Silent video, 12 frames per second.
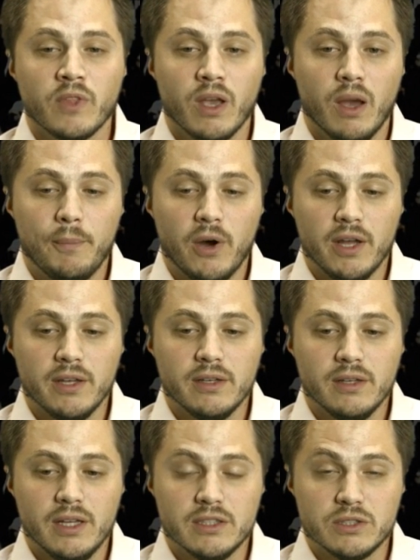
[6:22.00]
But
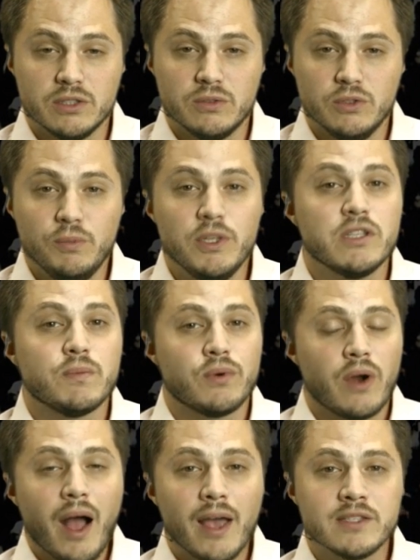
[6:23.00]
you'd be
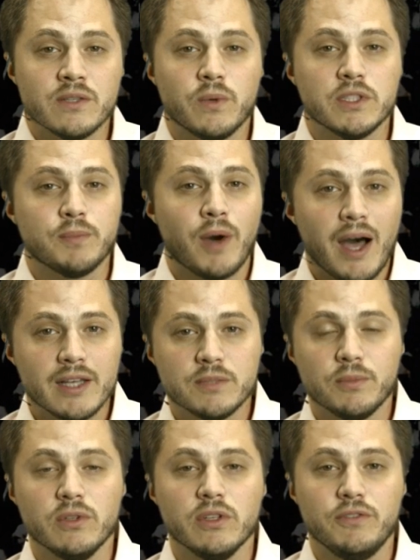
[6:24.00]
surprised at what's
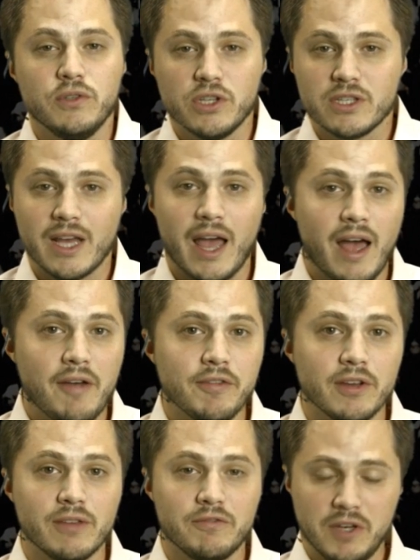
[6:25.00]
possible if you just have
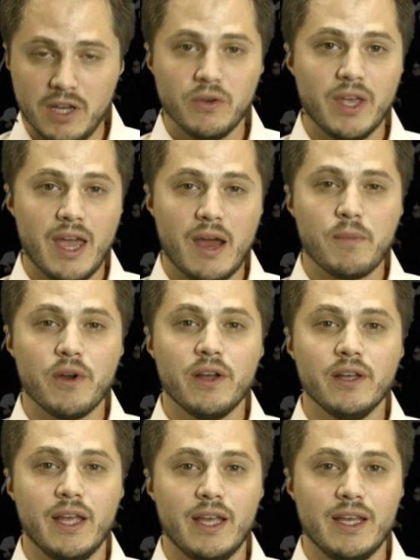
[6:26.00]
a video
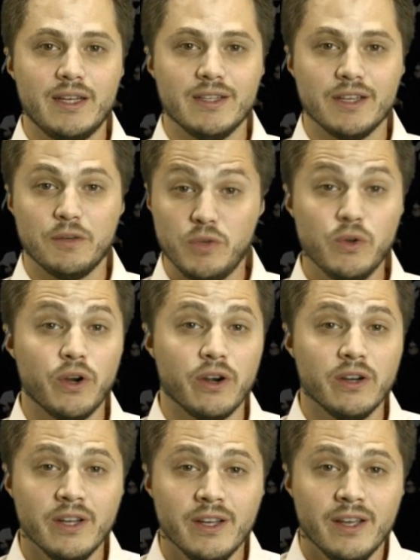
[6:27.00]
camera and a
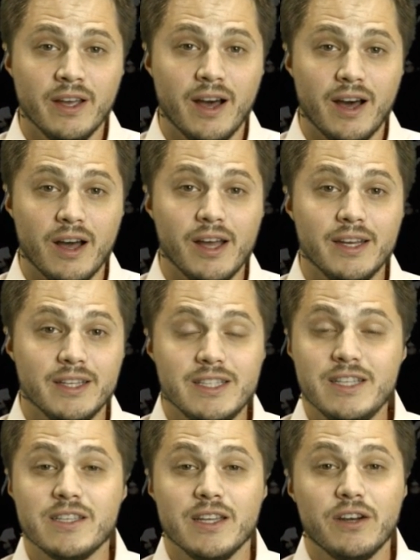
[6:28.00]
computer and a
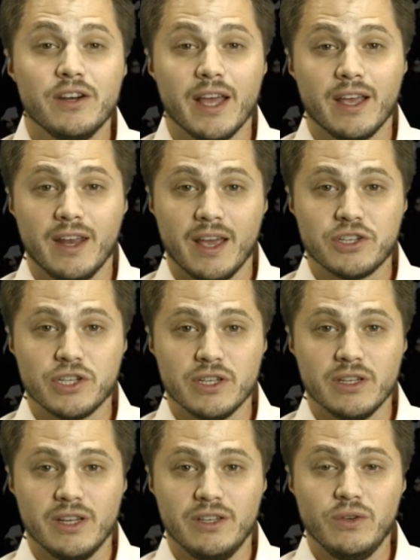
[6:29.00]
decent internet
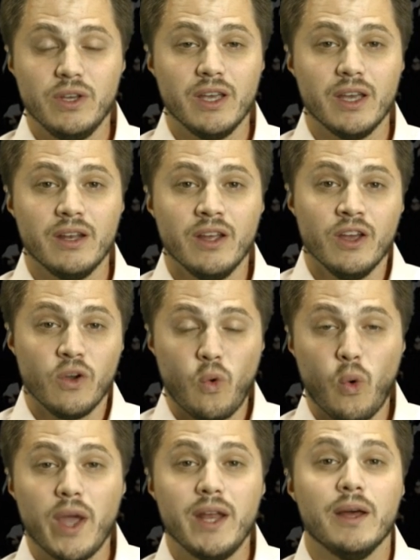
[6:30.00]
connection, and you can get
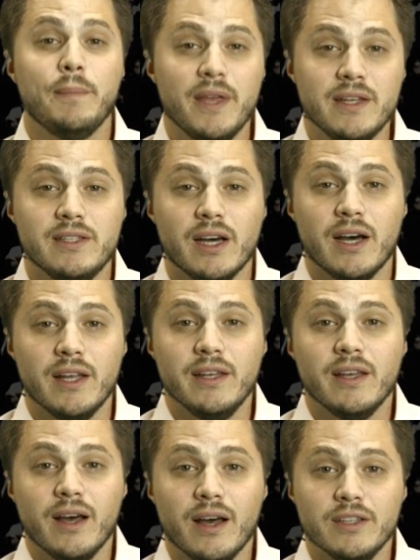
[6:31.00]
quite a bit
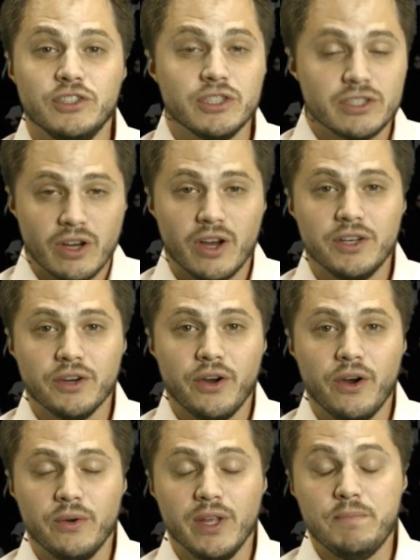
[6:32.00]
done just on your
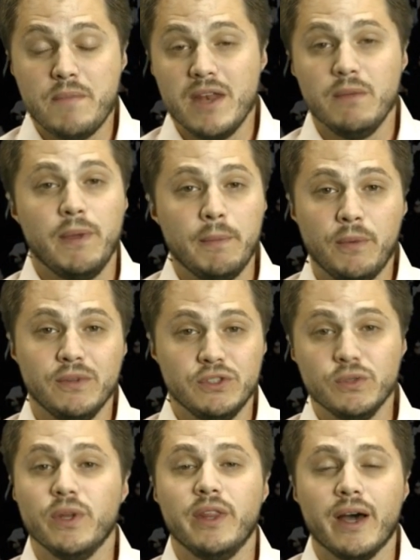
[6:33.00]
own, and many people
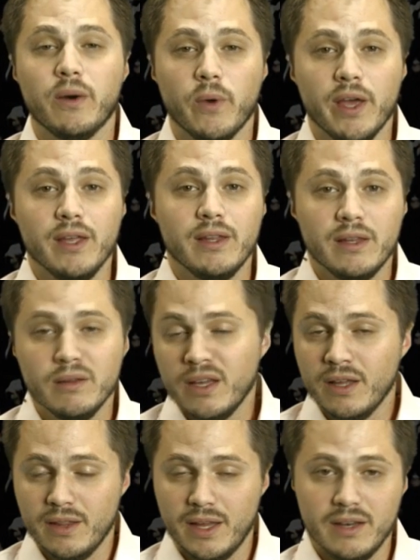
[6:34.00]
do it that way and
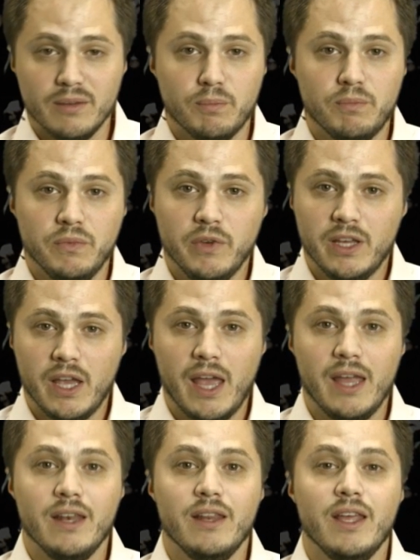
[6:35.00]
then
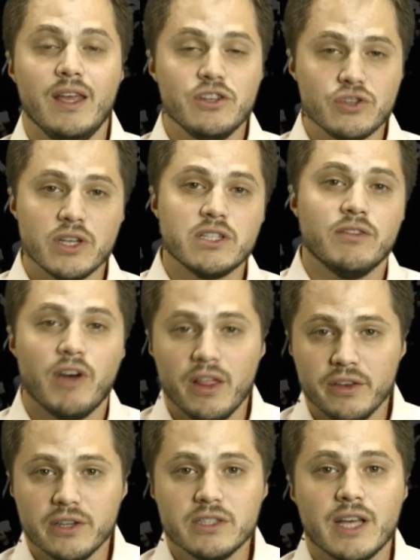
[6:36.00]
gain the interest of
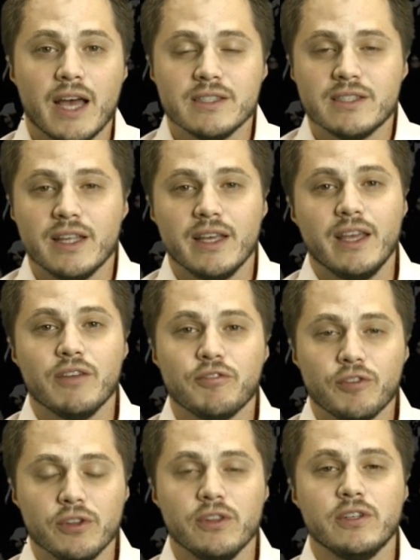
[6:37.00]
others as they get
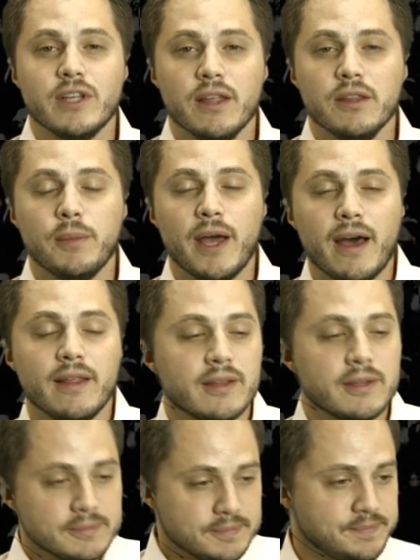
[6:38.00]
further down the path.
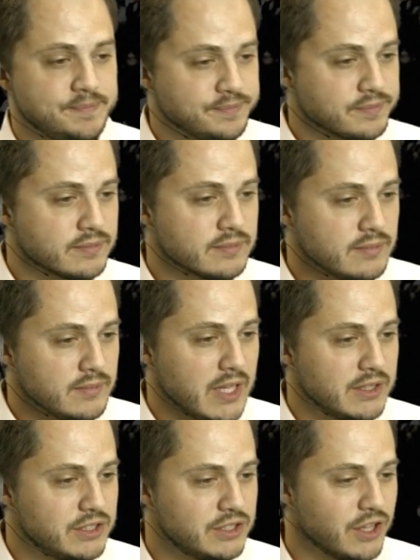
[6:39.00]

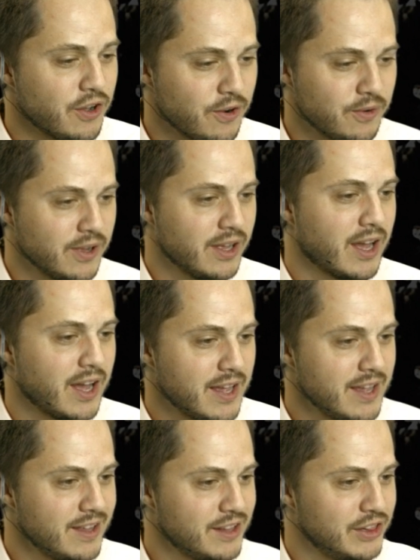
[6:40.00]
So,
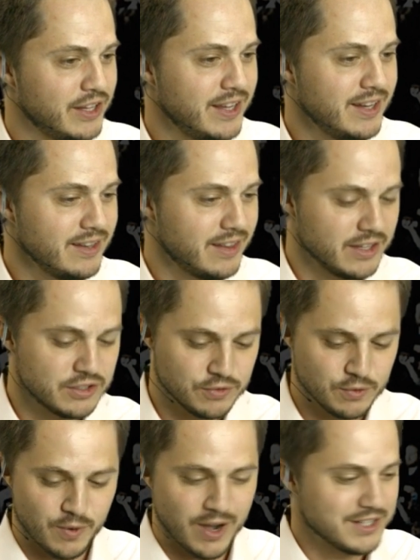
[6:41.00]
hi, Lynn. Thanks
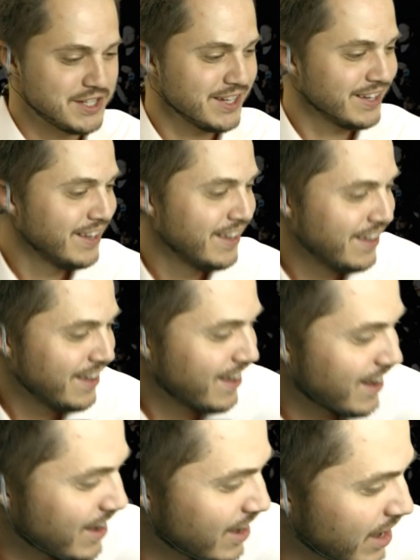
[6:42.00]
for watching.
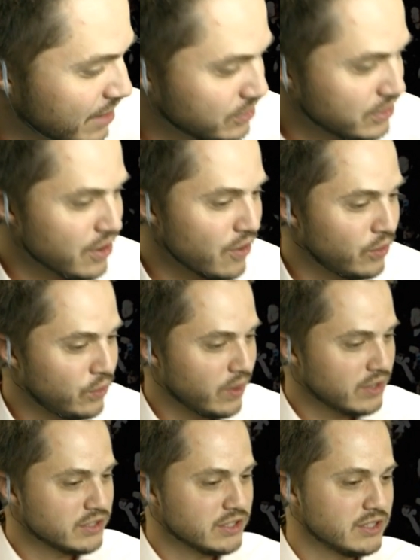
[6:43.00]
I don't know who
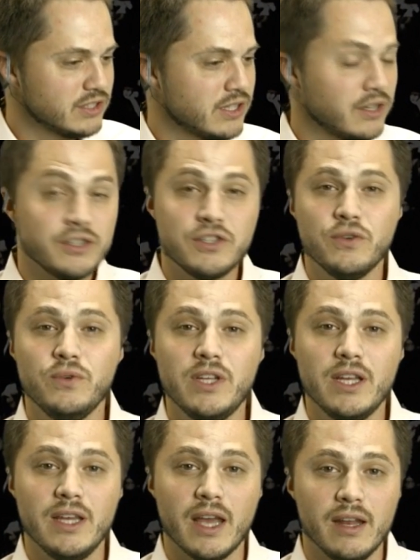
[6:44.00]
else is tuned
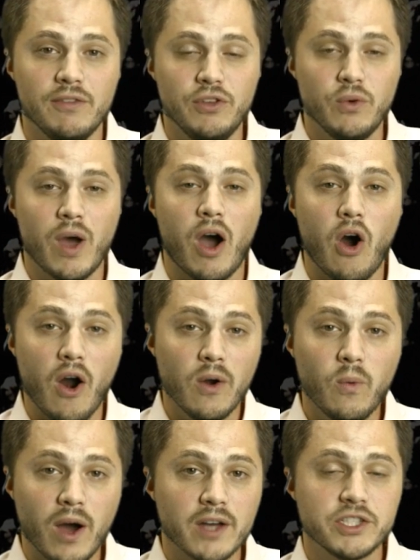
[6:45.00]
in yet. If you are
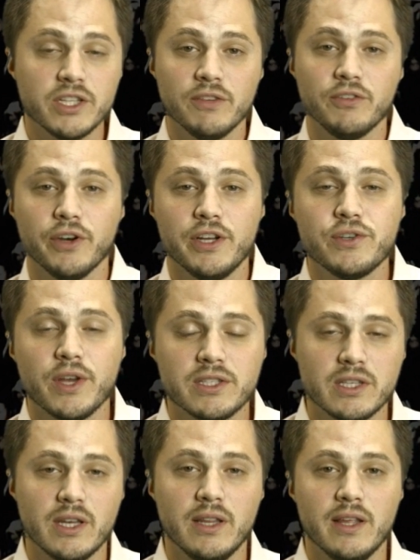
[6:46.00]
watching, if you're
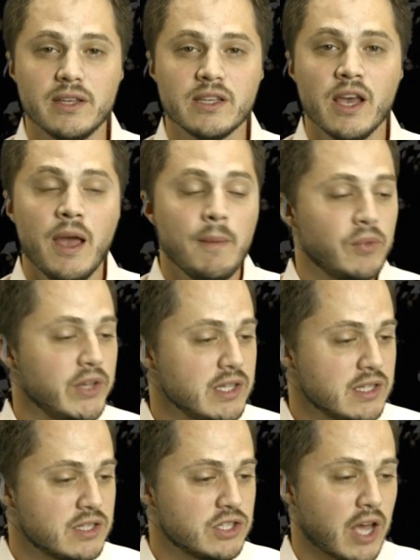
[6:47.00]
interested in this,
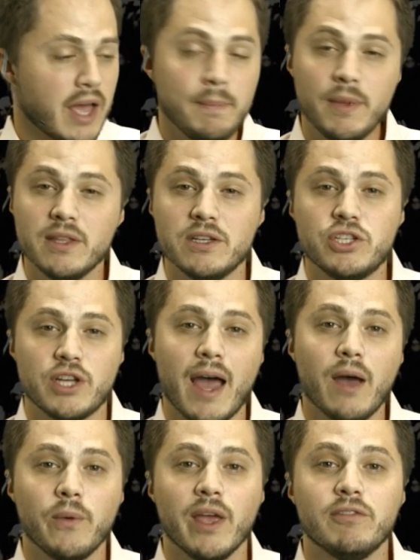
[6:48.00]
please type in the
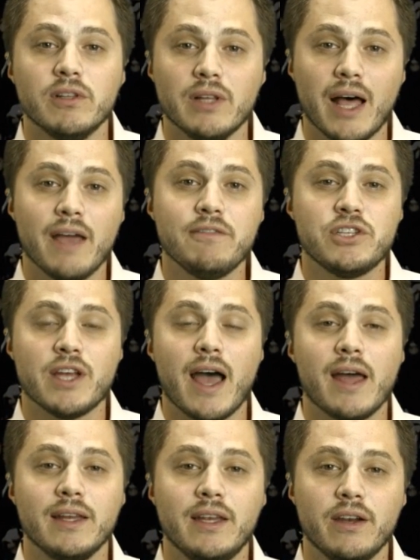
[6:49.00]
chat. We have a live
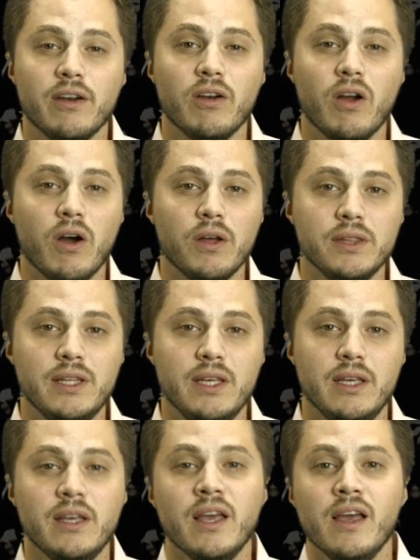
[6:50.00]
chat here on
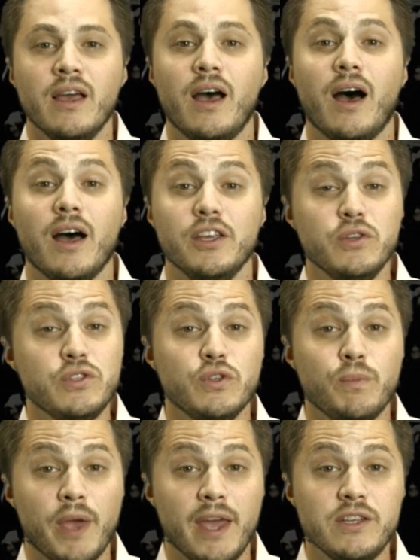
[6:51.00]
the
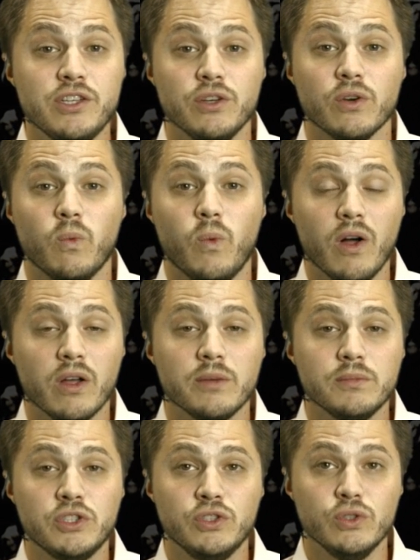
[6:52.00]
YouTube page. You're
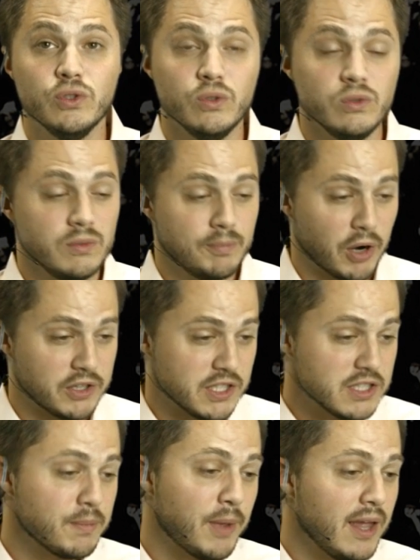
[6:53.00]
welcome to
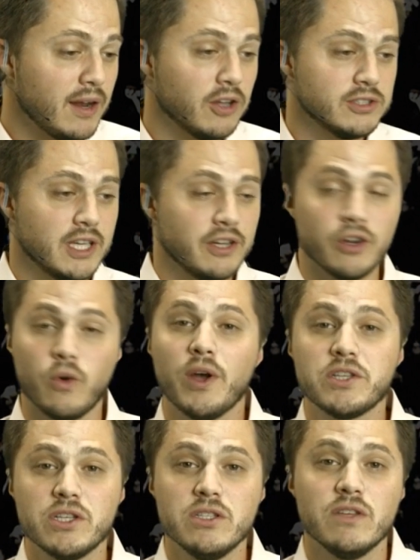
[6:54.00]
participate. I'll take your
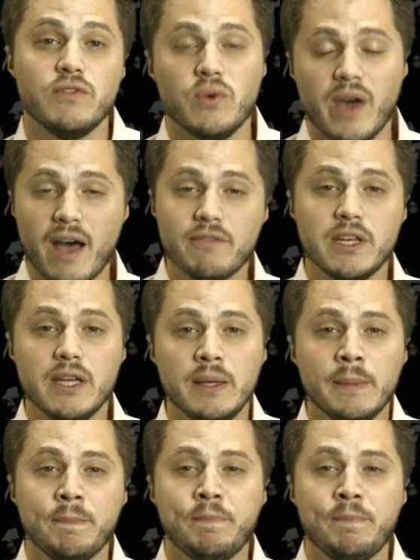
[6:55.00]
questions if you have any.